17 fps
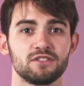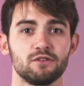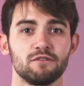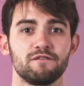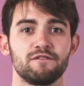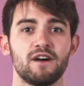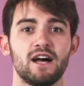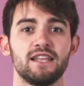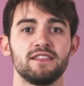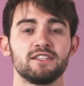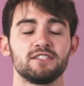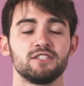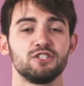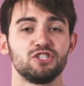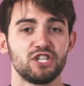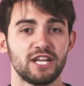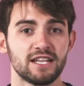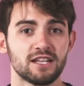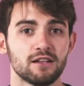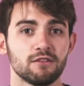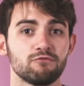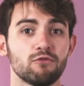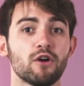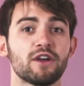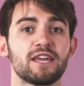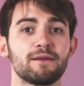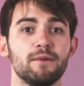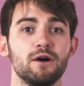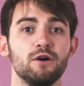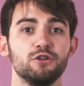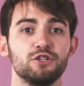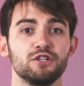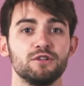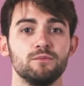you'll find that a gentle rocking
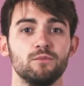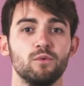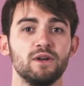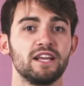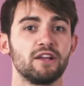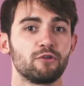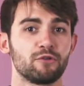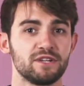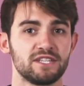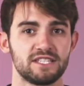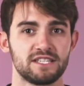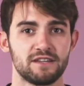motion will increase the